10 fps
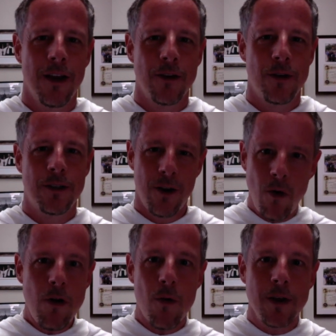she said, "Oh
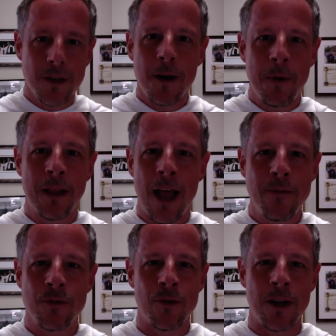no, it's going to be live
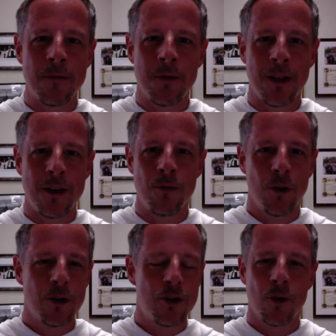streamed." And then you
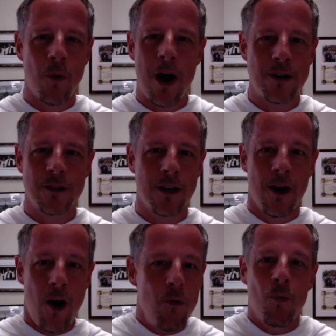looked at your watch and said,
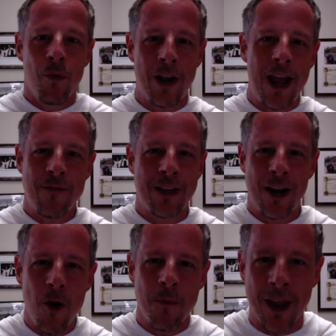"Oh, well then I have to get
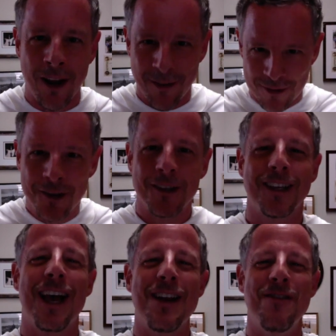home then," and
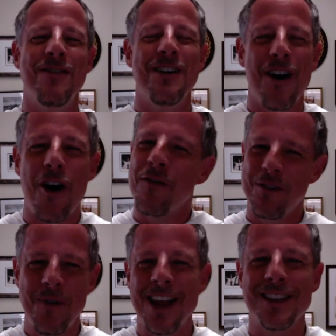kind of off
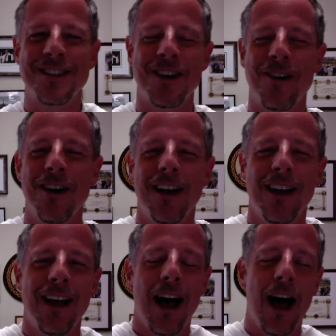you went. So
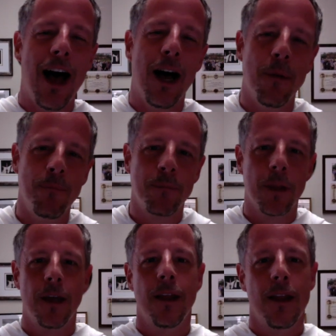
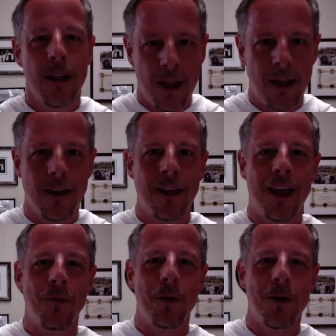
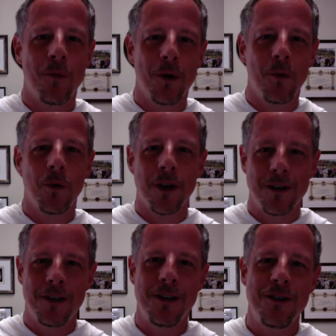again, we'll
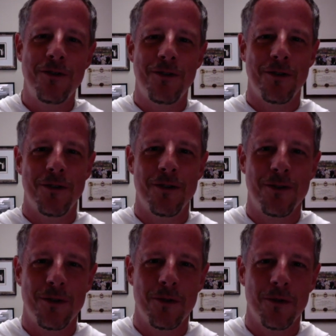continue
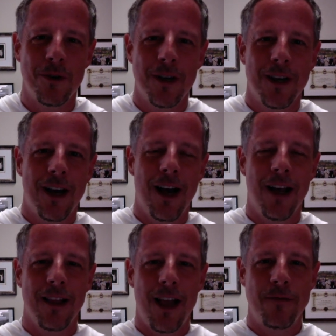to
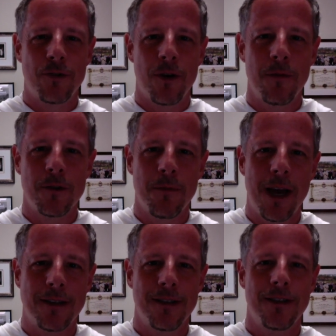live stream those
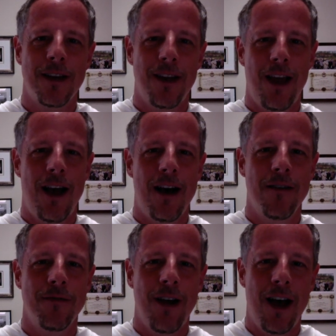masses and
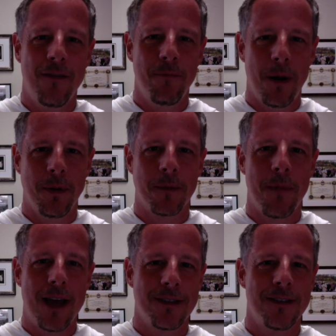have public
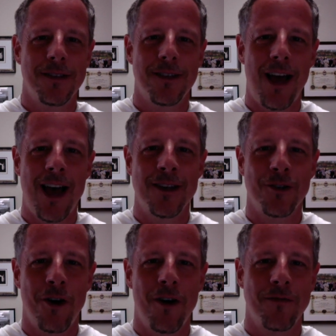masses as
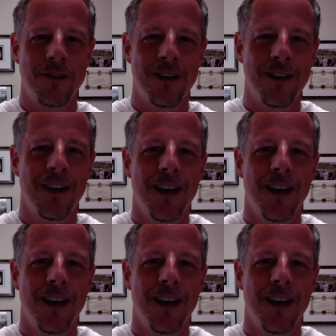often